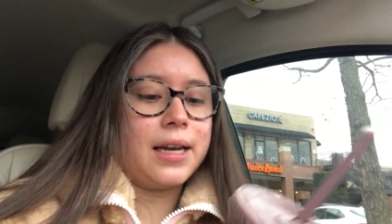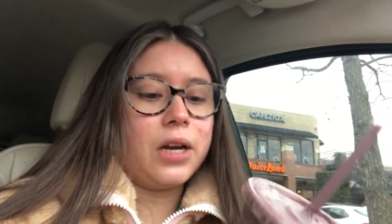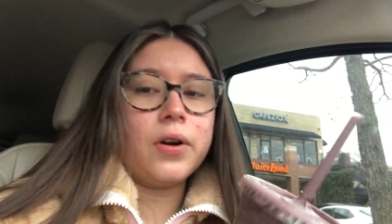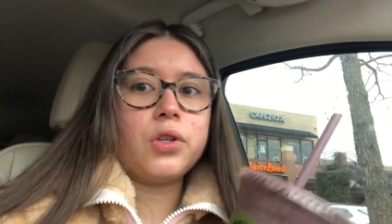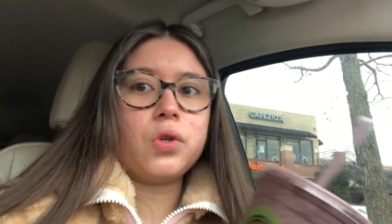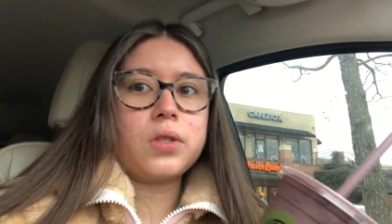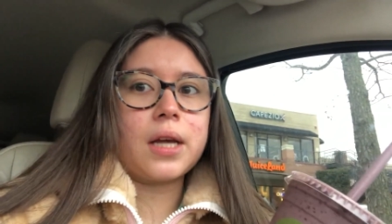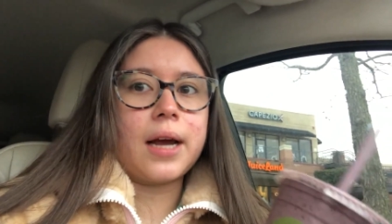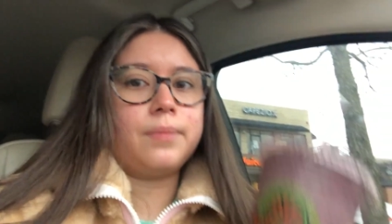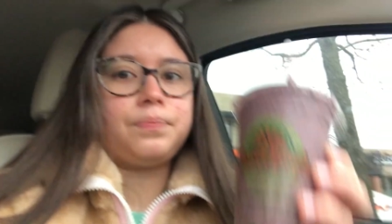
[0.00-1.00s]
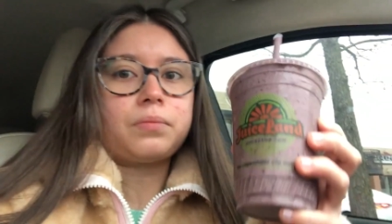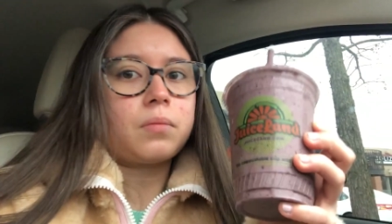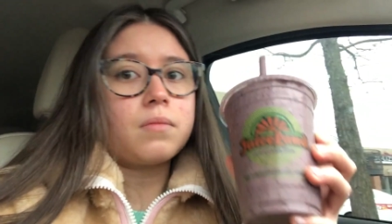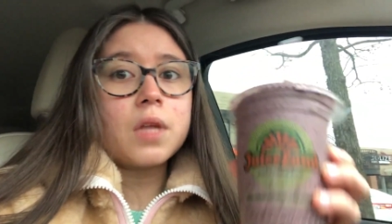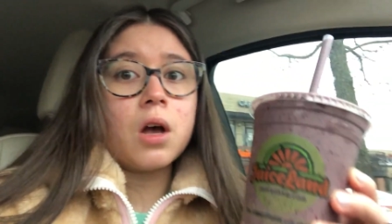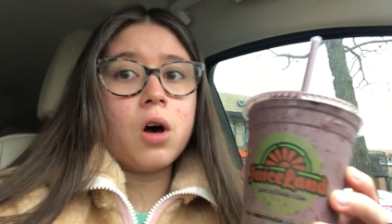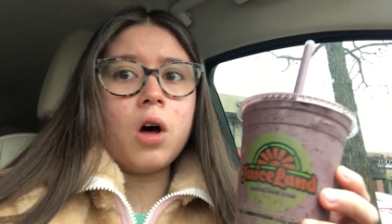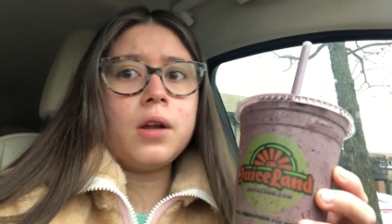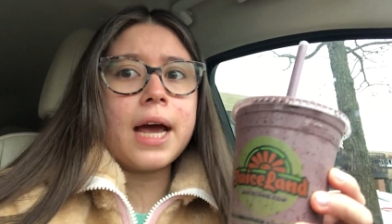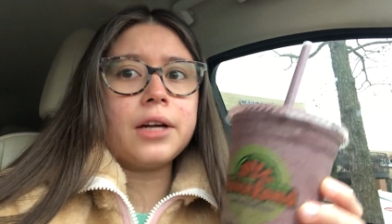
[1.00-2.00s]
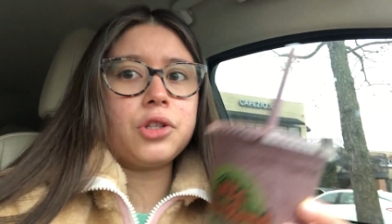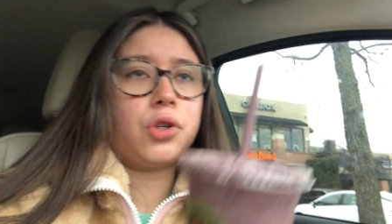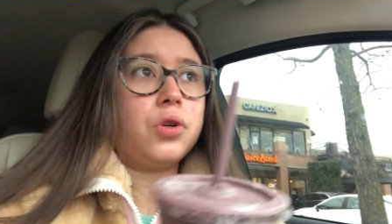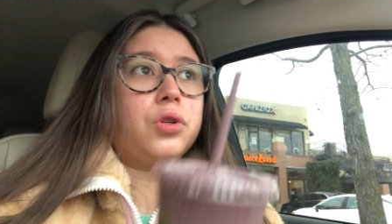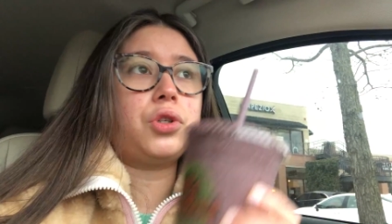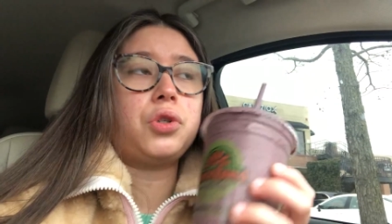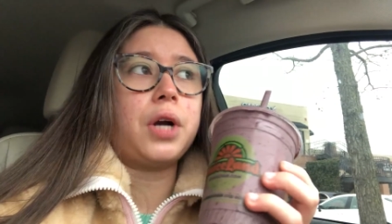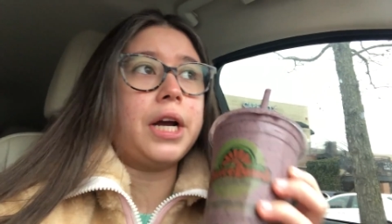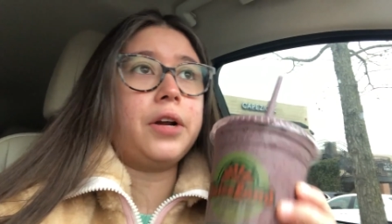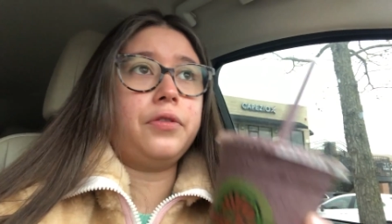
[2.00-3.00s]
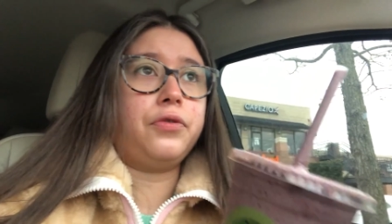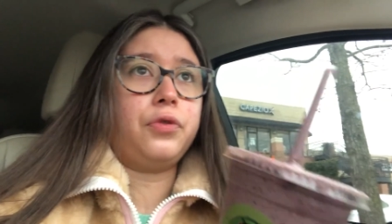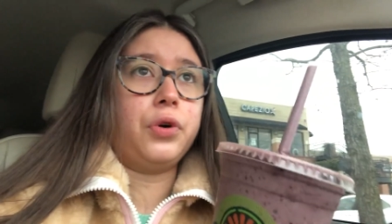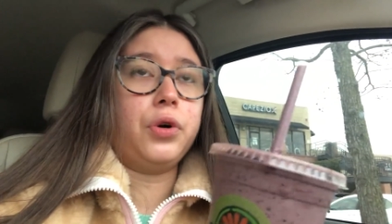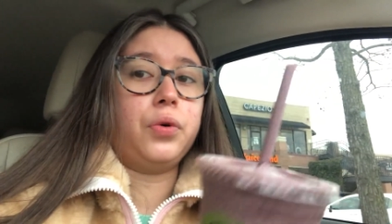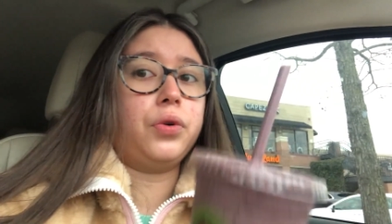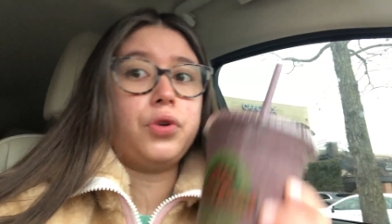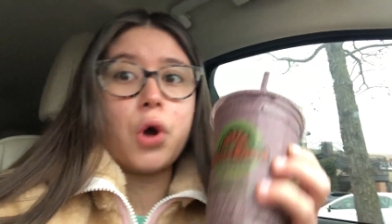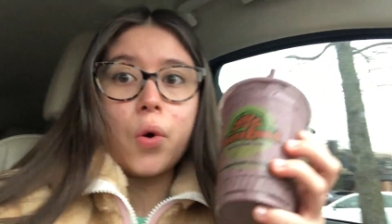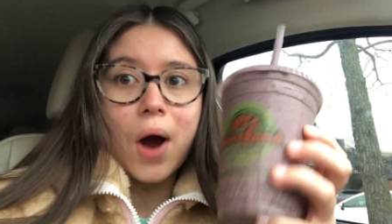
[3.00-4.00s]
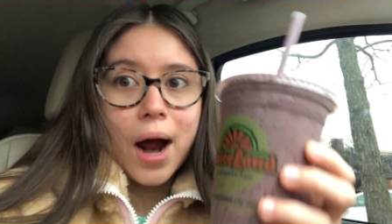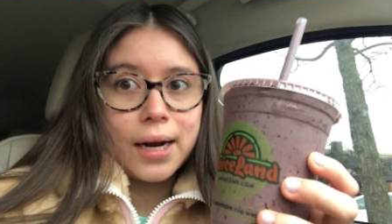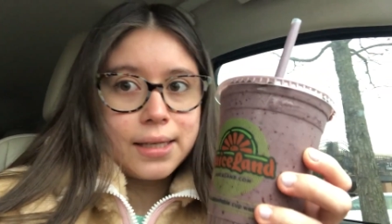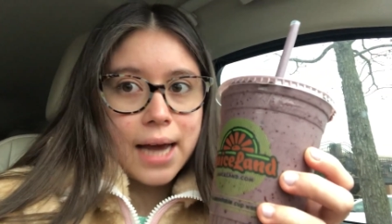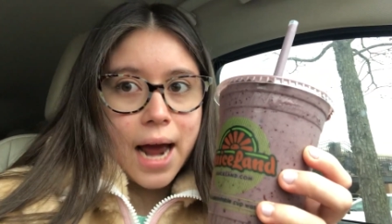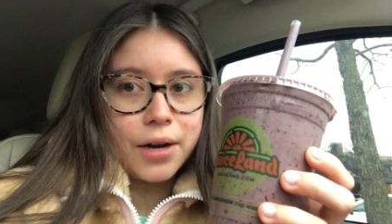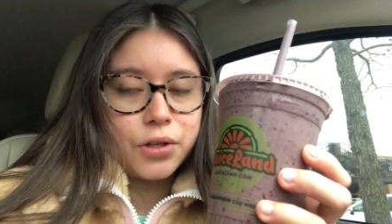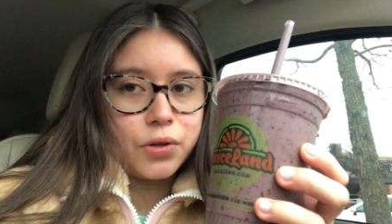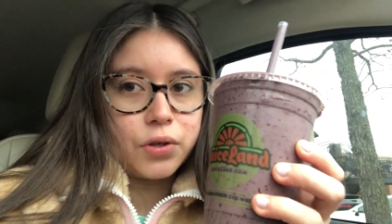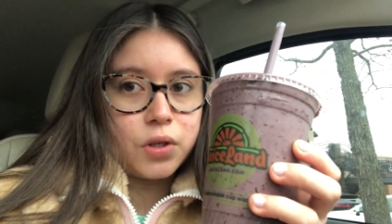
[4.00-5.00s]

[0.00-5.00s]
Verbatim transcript: And here at Juiceland, all natural, straight up fruit, no ice added to the